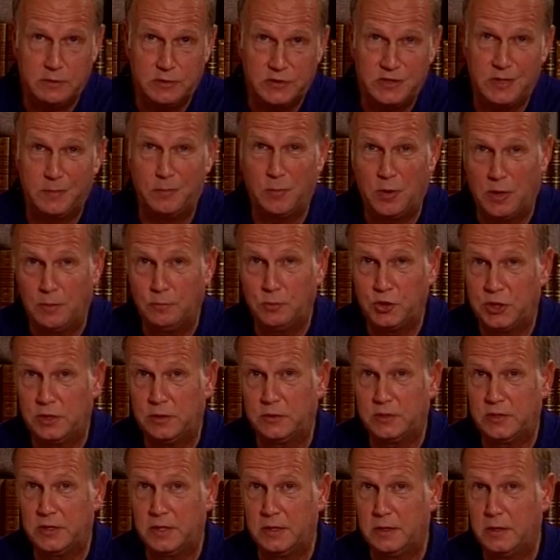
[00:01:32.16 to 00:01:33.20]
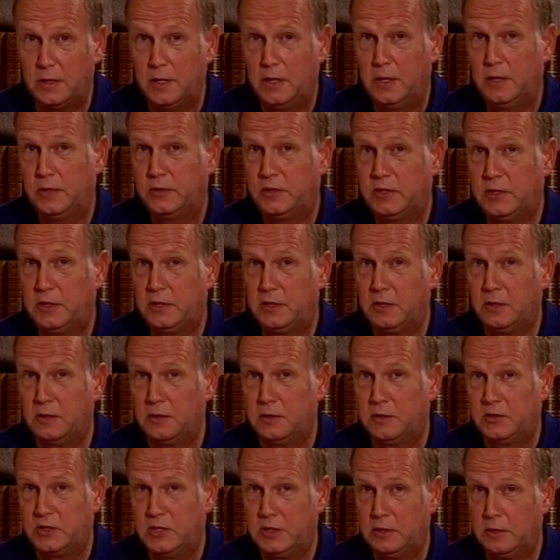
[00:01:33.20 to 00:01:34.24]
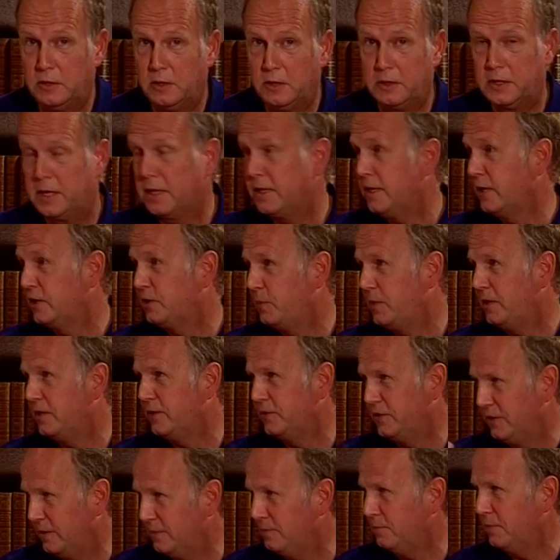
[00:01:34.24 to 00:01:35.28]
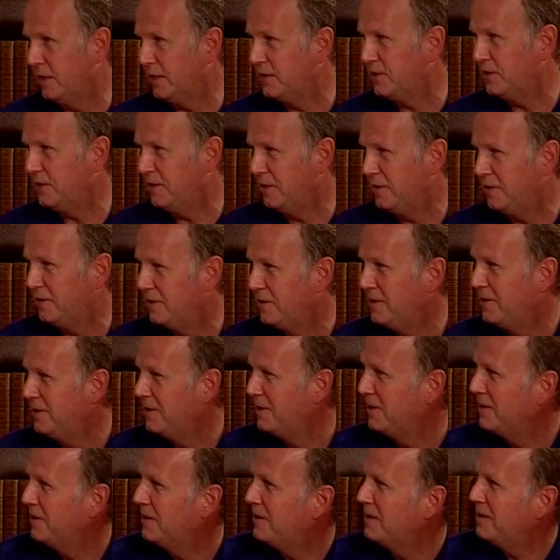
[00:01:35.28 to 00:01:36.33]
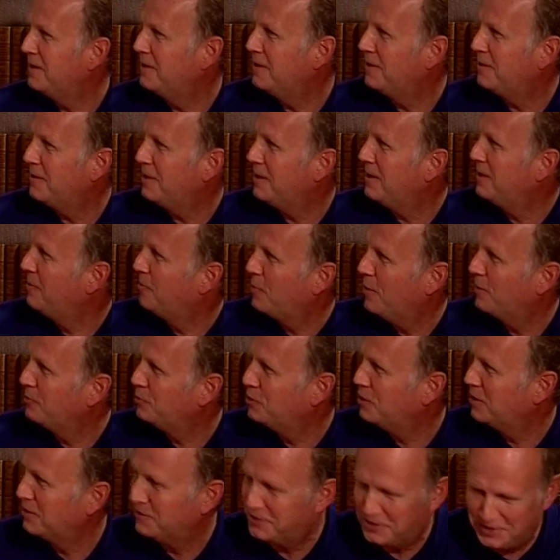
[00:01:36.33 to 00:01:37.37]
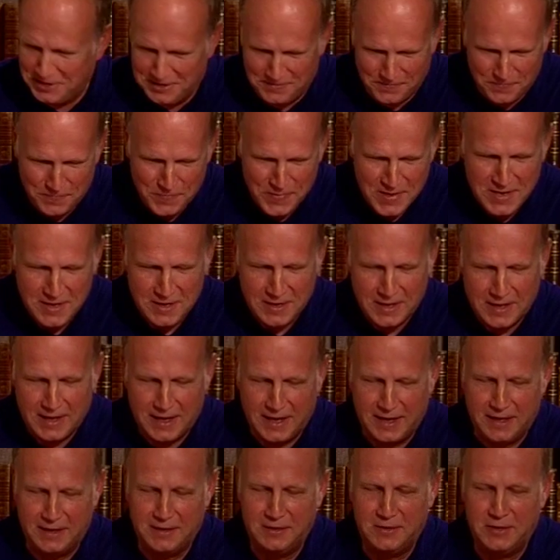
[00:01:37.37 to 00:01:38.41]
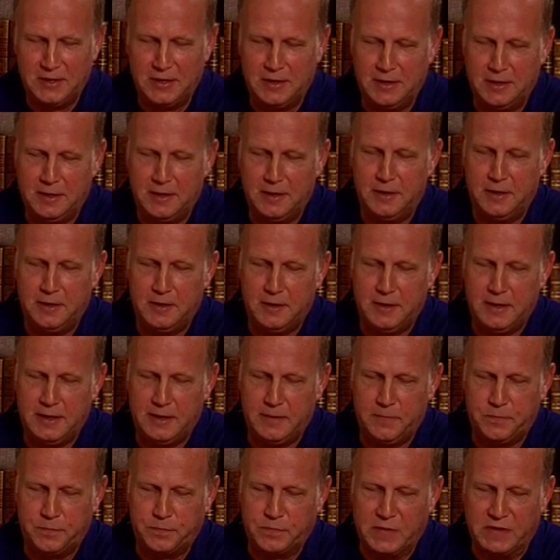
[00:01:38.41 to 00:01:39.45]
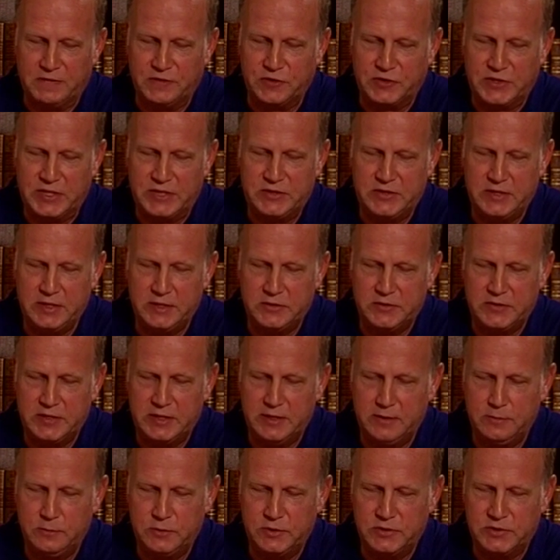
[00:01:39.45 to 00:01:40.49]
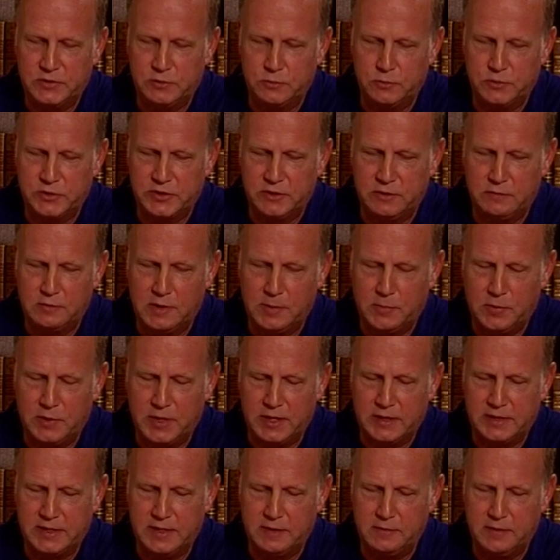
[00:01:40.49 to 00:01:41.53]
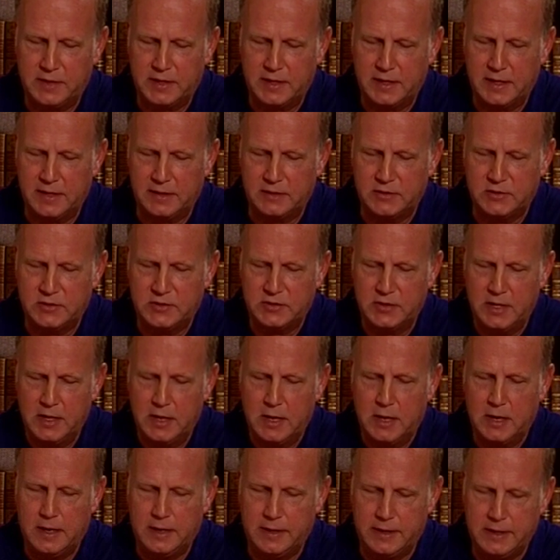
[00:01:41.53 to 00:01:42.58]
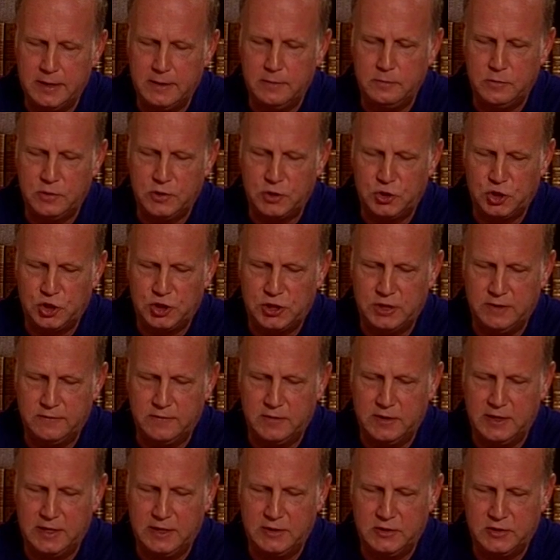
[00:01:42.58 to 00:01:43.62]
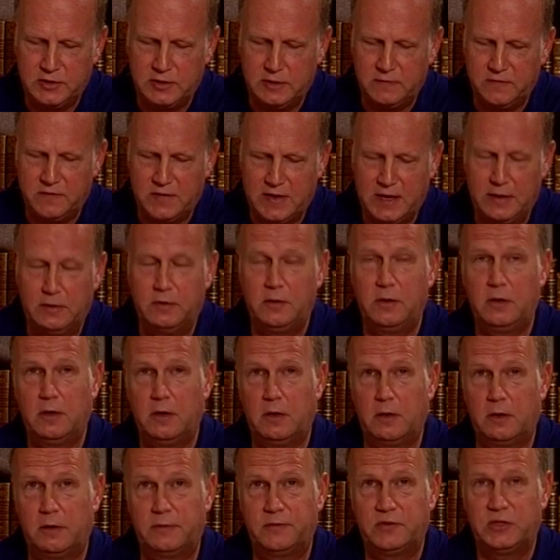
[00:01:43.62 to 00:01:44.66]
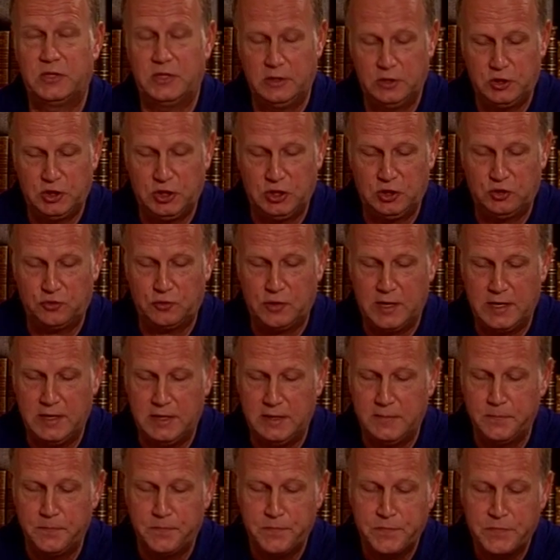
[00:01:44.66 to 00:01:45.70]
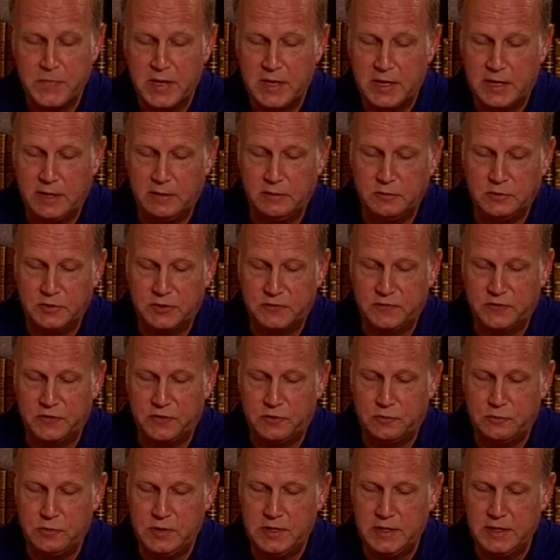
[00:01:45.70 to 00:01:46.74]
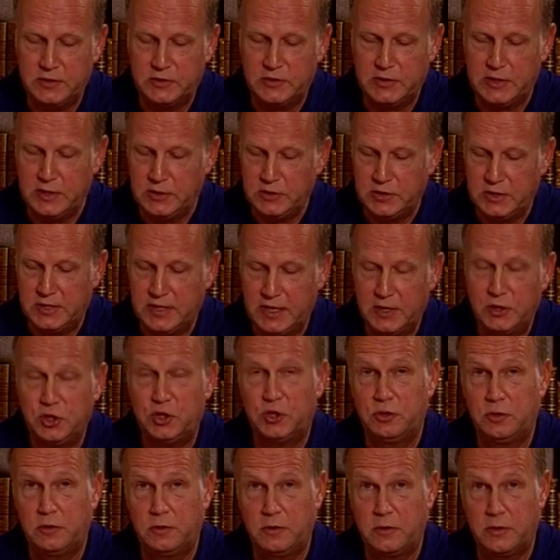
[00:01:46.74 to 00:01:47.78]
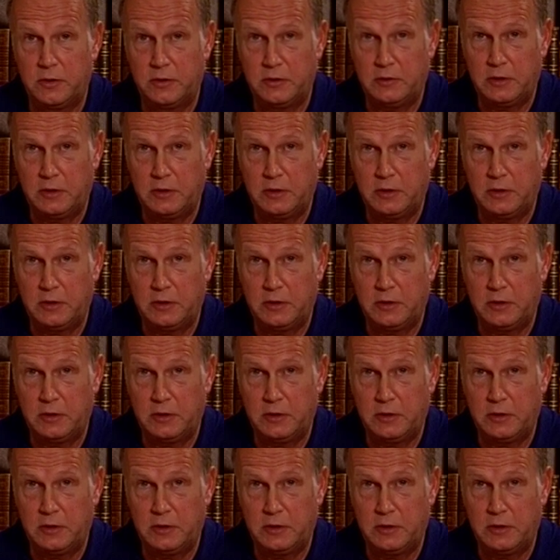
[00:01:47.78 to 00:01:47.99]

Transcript: known as the bomb shelter synagogue, I guess because it met in a bomb shelter. Yes. And for 6 years, he was also the rabbi at Derek Etz Haim Yeshiva. He's the founder of Synergy Training. He was for 3 years an educational